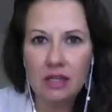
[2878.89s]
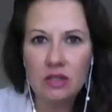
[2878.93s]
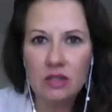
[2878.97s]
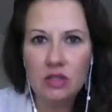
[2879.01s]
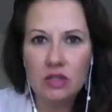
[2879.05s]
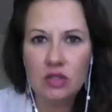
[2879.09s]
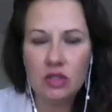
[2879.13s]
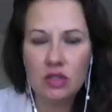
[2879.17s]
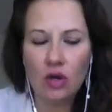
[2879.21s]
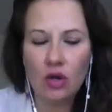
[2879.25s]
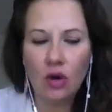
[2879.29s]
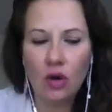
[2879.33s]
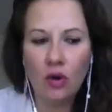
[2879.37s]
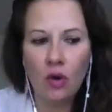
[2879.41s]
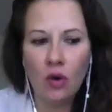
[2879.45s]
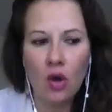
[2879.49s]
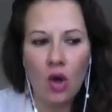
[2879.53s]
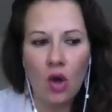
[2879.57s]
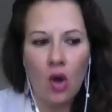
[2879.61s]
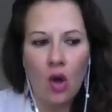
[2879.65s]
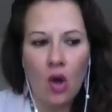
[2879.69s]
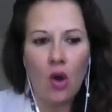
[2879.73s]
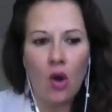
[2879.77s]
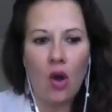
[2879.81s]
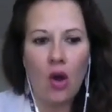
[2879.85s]
So
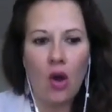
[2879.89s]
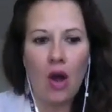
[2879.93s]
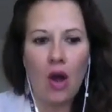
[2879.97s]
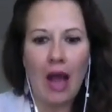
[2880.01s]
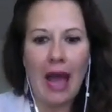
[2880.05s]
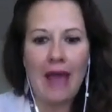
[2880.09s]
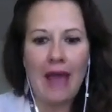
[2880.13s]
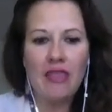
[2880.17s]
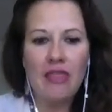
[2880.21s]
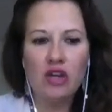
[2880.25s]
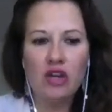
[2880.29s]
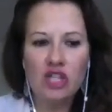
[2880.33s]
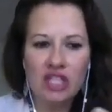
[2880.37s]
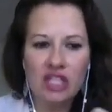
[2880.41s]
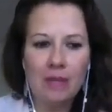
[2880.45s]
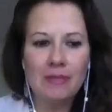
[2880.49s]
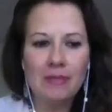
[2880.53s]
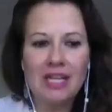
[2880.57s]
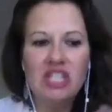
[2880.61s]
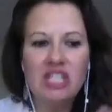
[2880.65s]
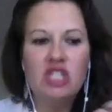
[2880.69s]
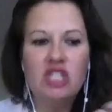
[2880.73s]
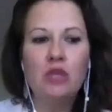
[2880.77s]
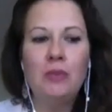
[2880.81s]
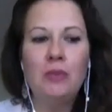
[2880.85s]
there's
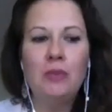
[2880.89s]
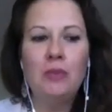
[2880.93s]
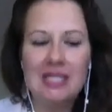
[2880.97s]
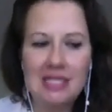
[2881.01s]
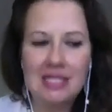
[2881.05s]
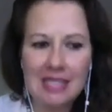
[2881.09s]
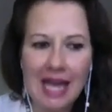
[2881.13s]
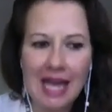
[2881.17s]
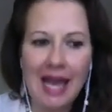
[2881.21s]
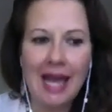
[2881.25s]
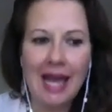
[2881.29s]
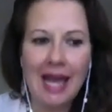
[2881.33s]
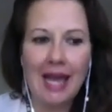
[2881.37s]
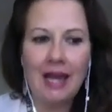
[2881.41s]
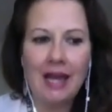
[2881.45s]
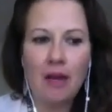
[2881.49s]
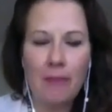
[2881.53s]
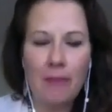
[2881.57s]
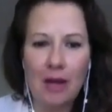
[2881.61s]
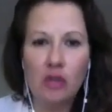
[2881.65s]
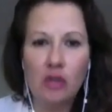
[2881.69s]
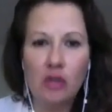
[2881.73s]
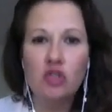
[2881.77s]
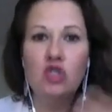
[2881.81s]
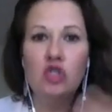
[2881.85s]
something to be said
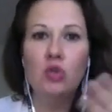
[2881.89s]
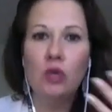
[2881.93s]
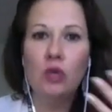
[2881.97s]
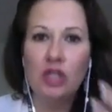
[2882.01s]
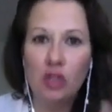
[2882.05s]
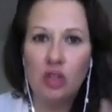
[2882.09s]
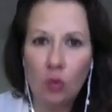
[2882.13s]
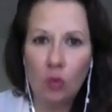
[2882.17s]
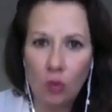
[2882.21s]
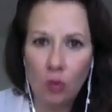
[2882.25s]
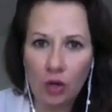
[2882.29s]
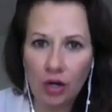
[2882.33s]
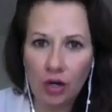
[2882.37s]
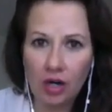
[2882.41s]
about doing the work,